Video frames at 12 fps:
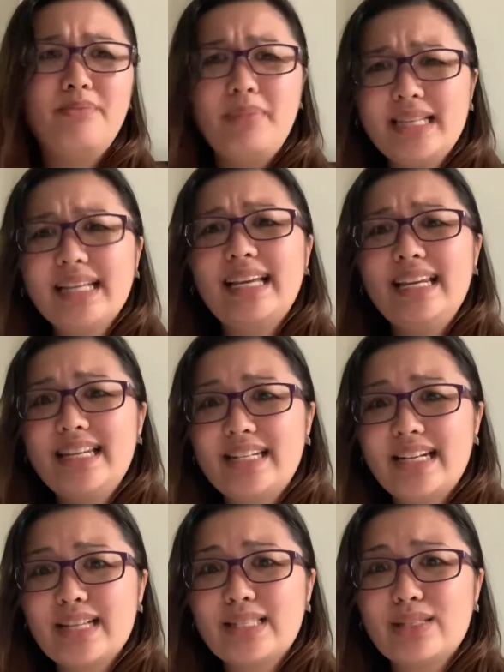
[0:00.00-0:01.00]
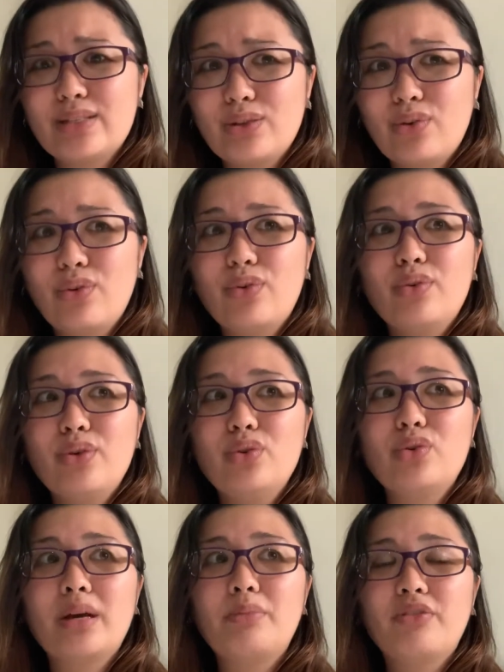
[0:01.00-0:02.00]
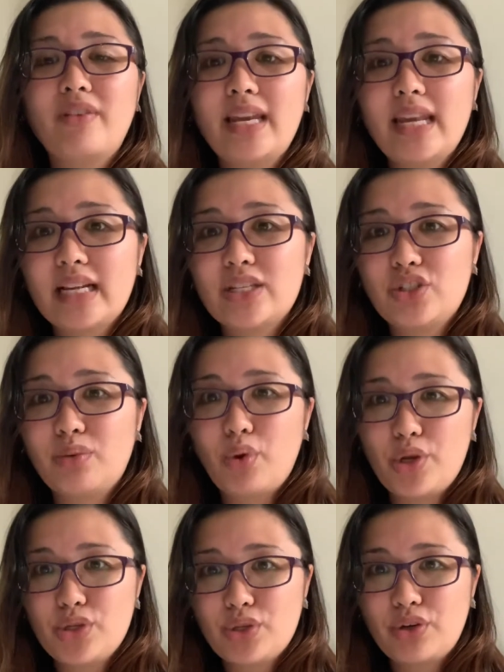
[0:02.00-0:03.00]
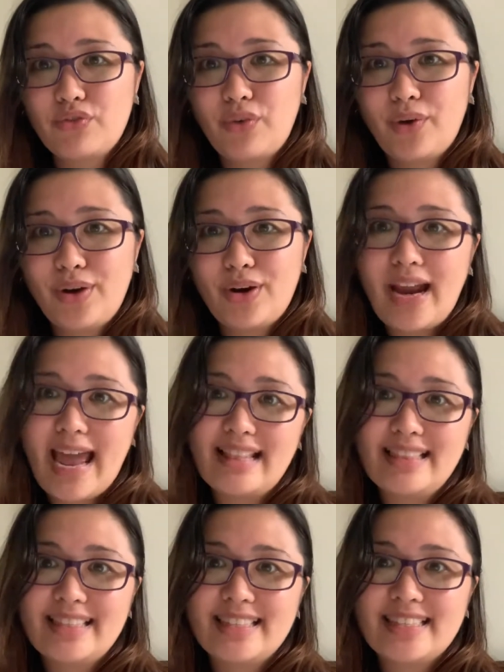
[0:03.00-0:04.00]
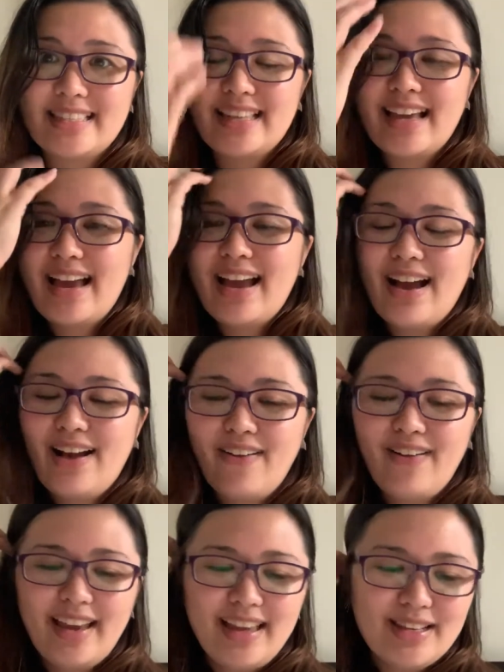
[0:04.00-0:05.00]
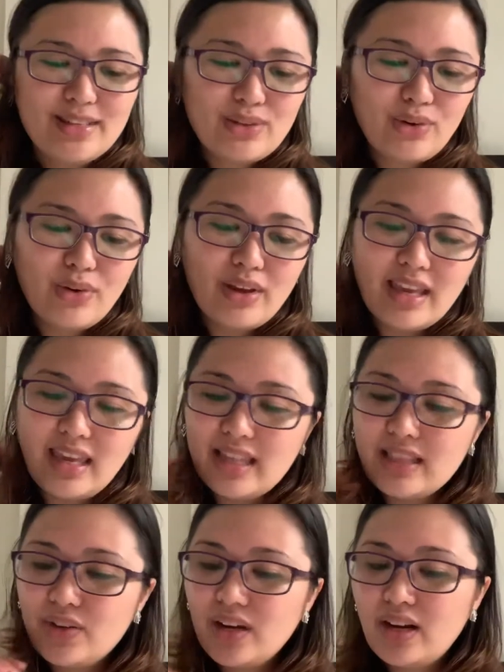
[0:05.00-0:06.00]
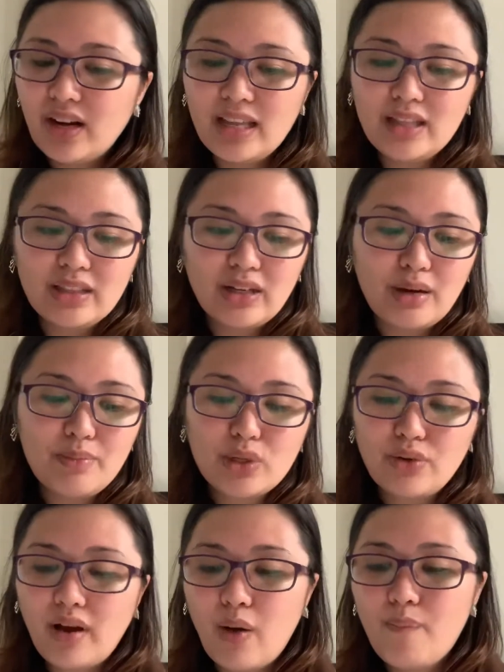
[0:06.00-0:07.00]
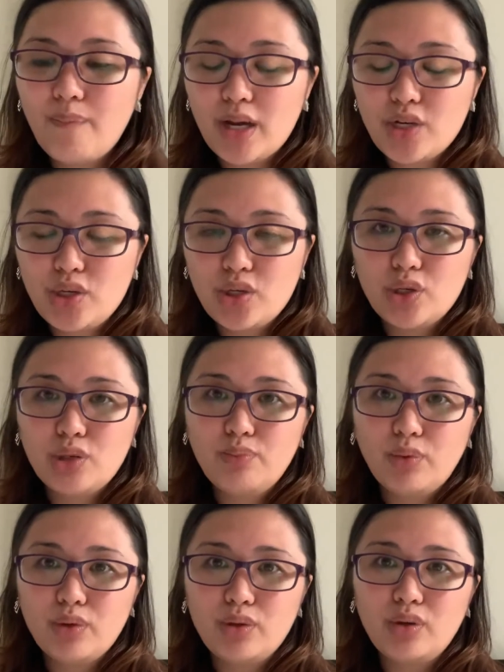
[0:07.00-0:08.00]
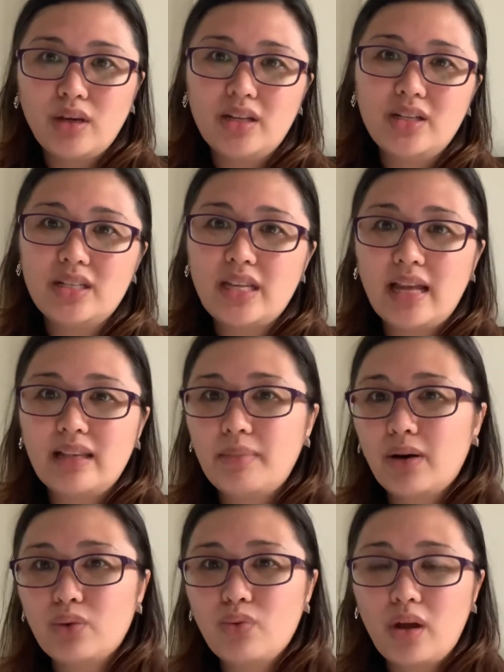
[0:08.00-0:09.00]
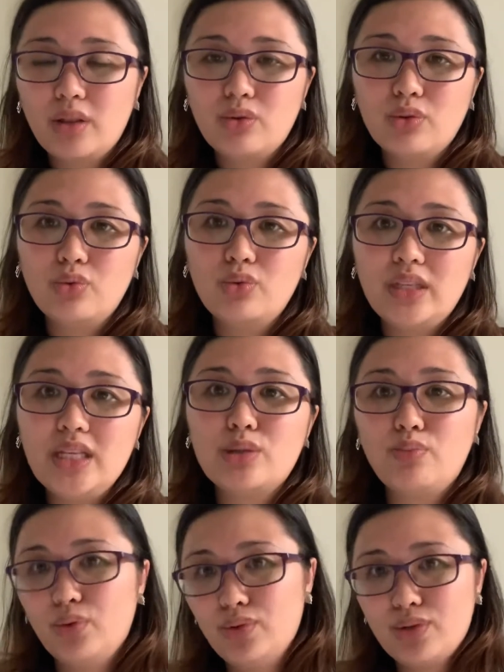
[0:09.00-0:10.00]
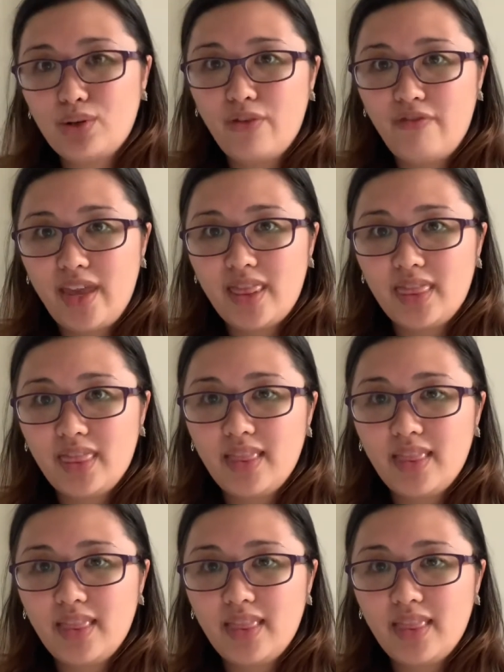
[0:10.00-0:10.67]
Basically just so you can provide extra moisture for your hands. Okay, so in terms of how much you should put, you can just add about 1 to 2 teaspoons of it.